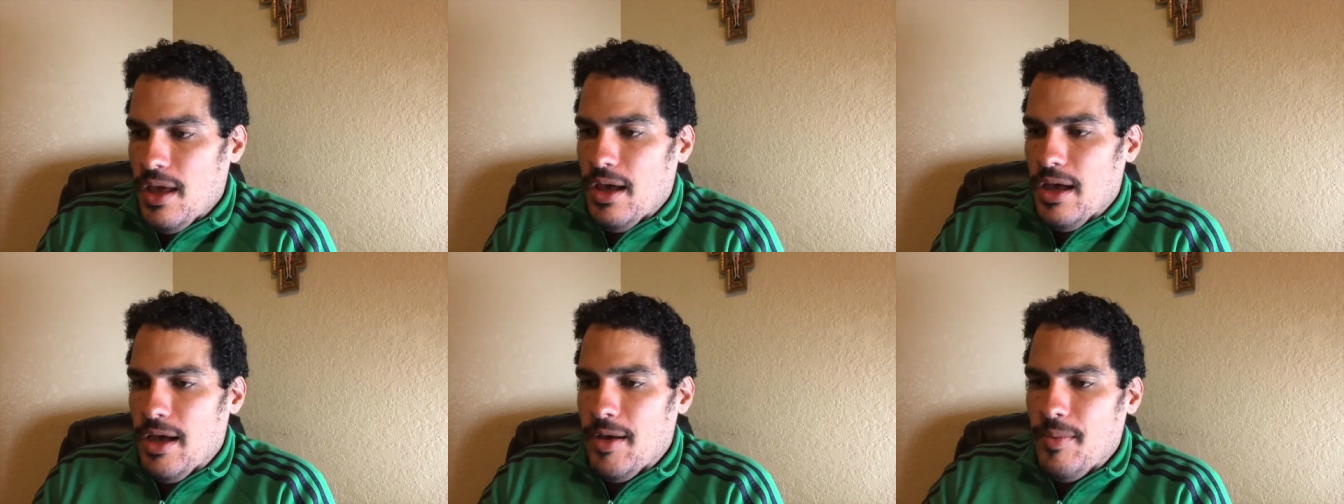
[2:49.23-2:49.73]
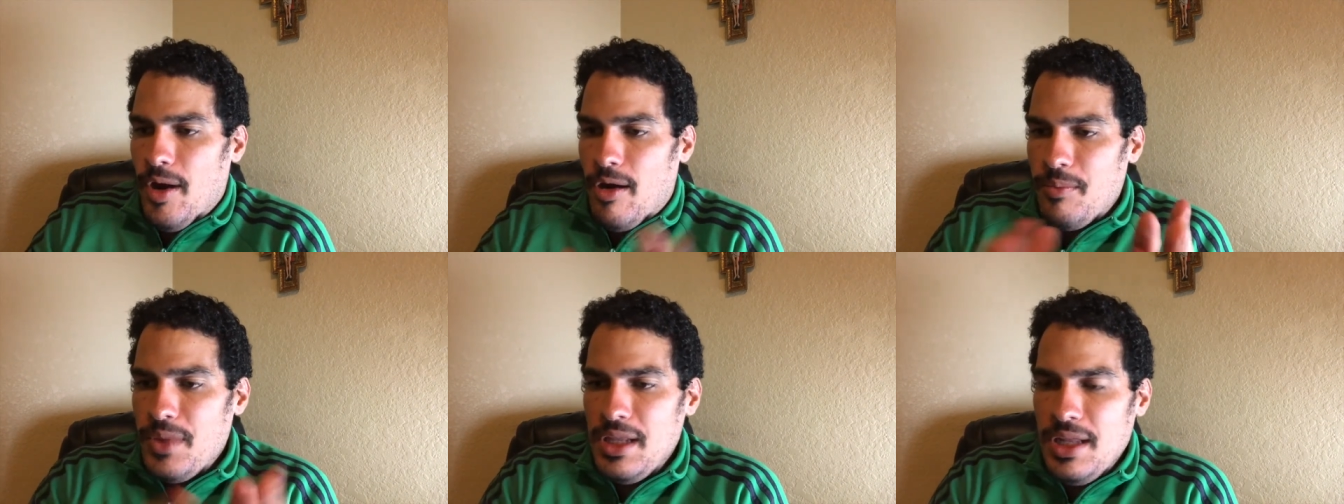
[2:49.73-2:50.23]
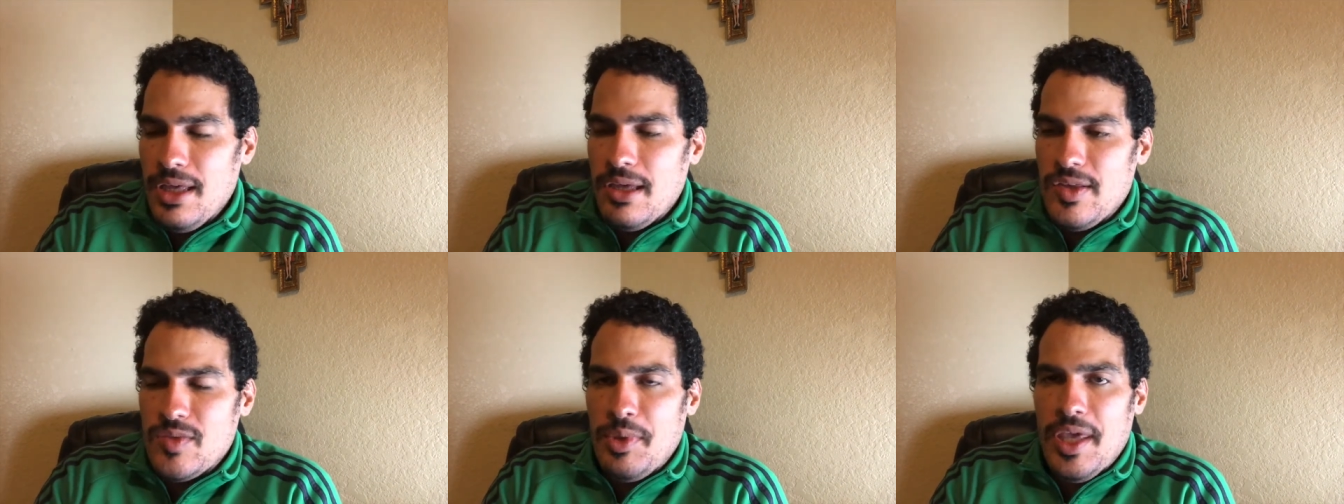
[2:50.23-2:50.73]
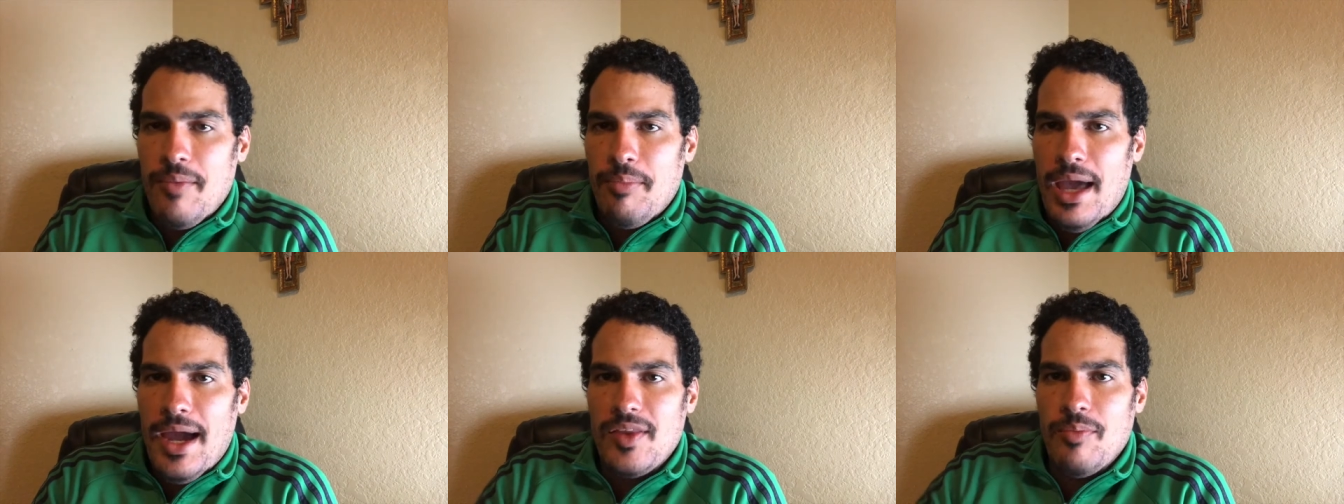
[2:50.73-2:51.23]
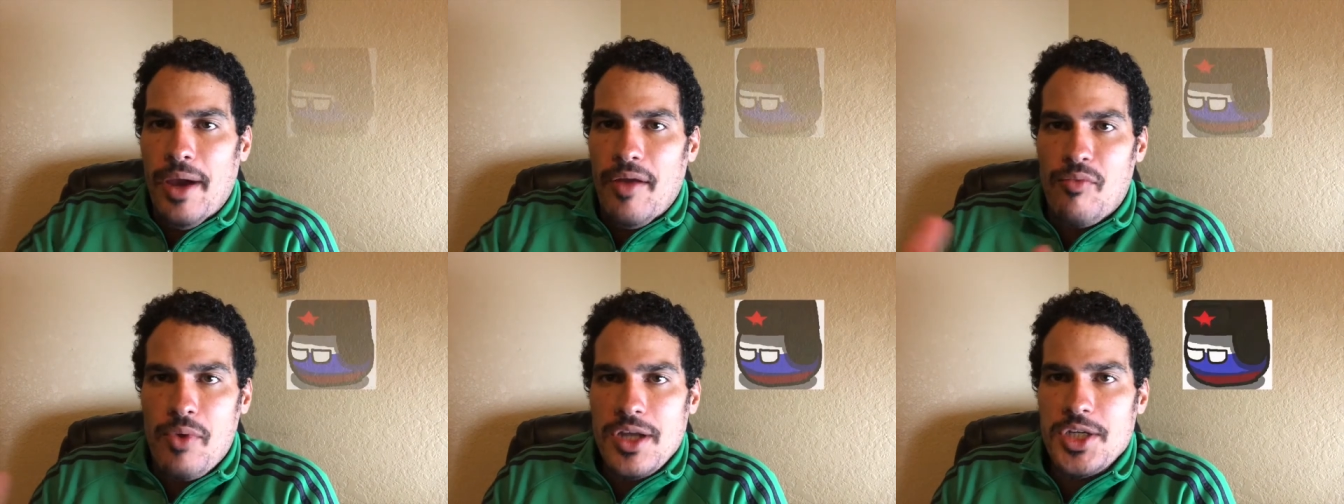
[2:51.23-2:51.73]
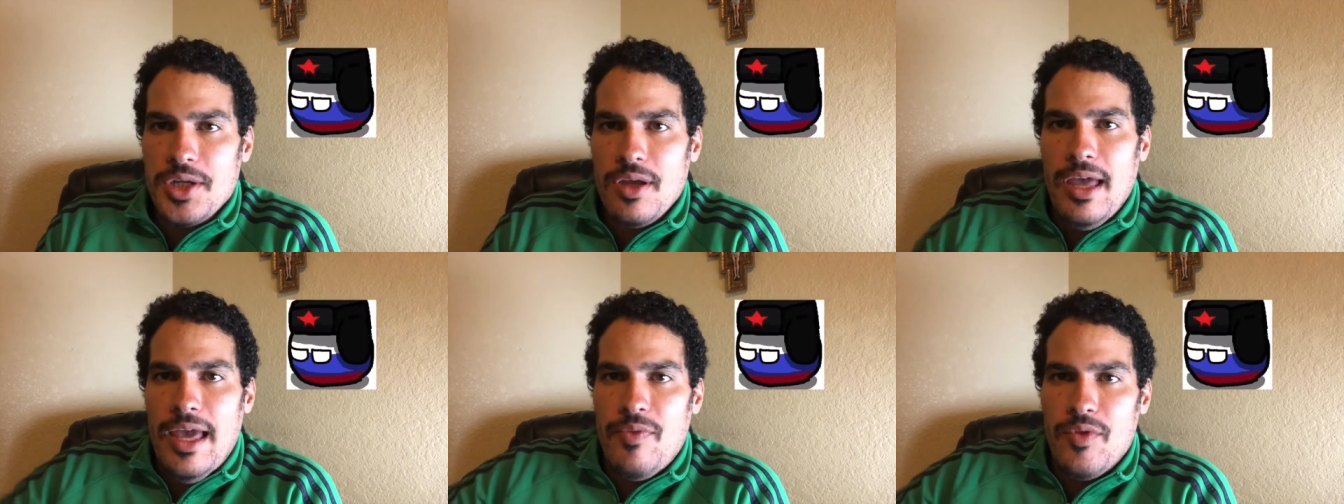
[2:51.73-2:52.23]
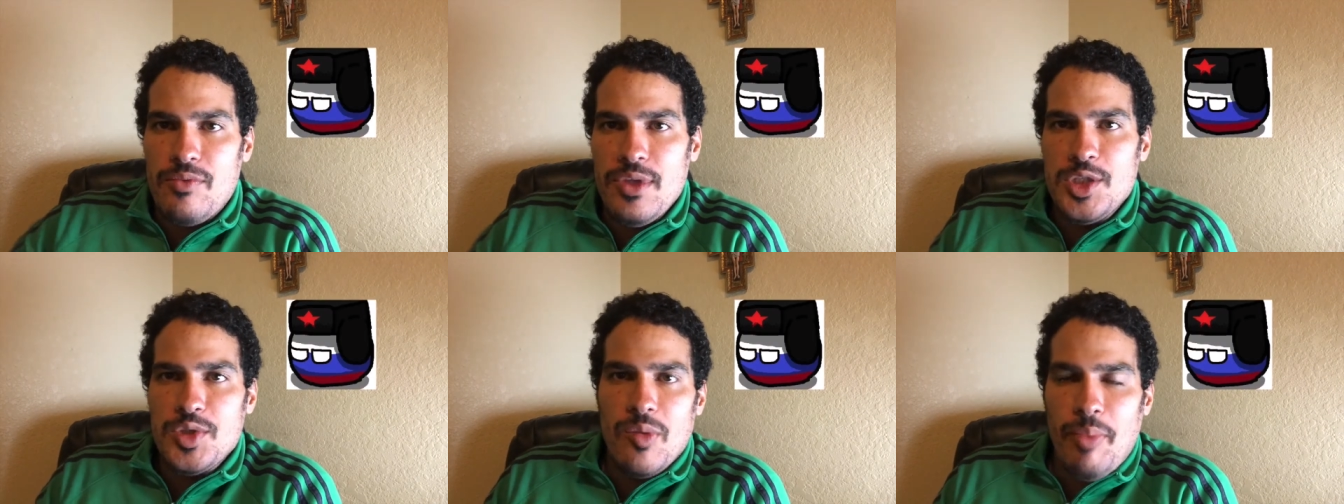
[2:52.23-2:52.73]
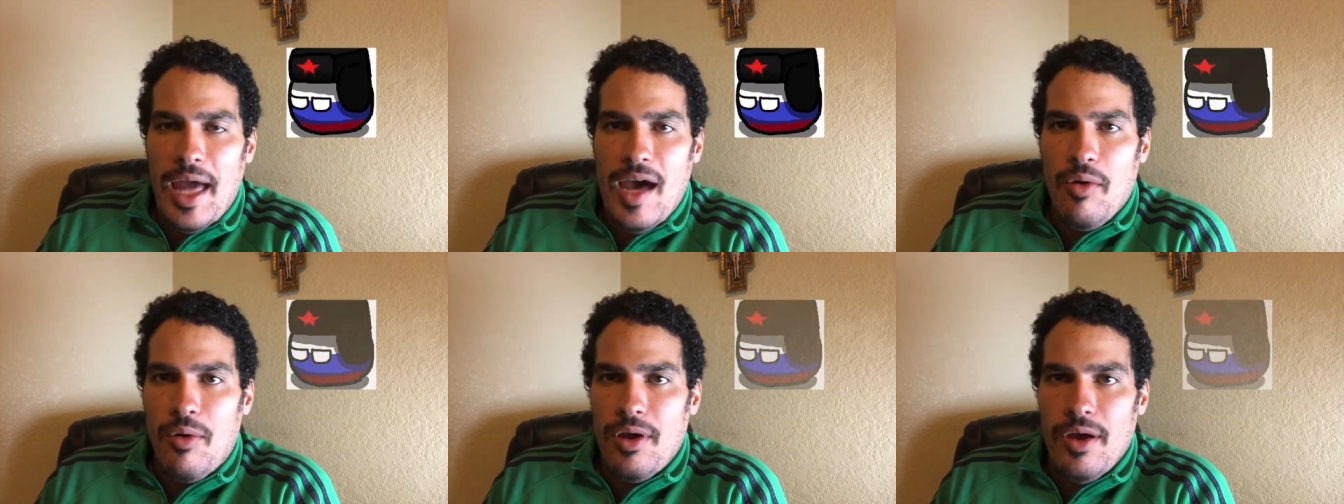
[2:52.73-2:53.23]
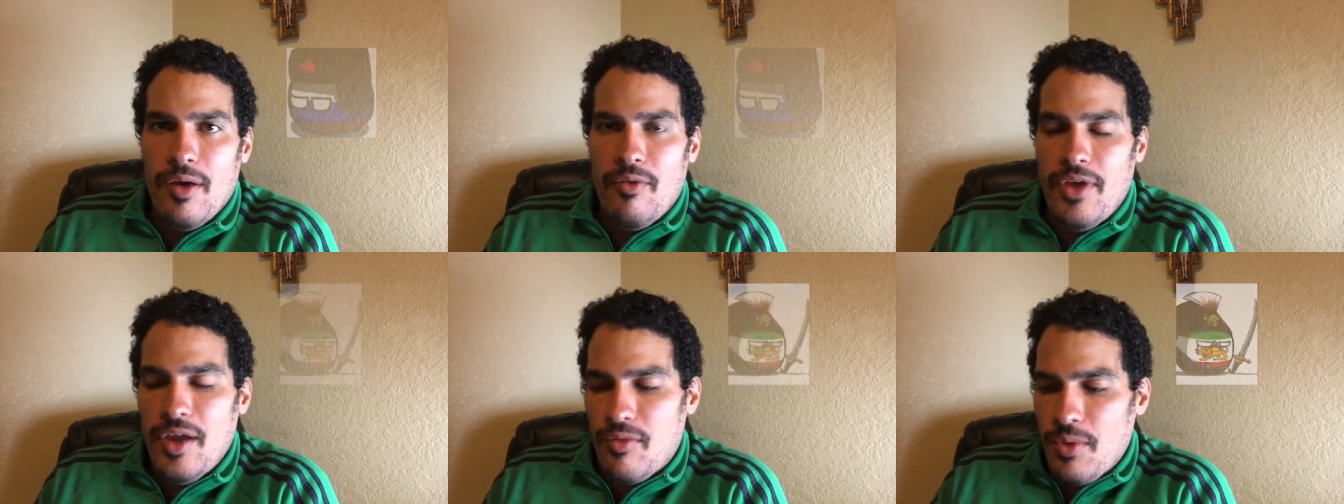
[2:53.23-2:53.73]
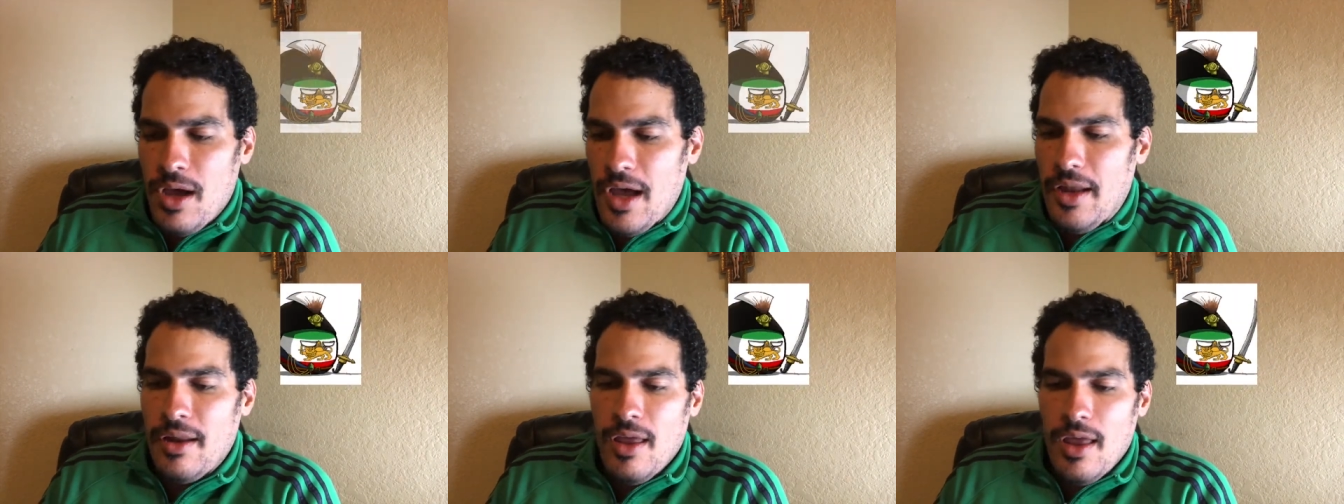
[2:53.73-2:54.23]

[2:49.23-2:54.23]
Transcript: Um, Armenia is being backed by Russia and the regional power of Iran,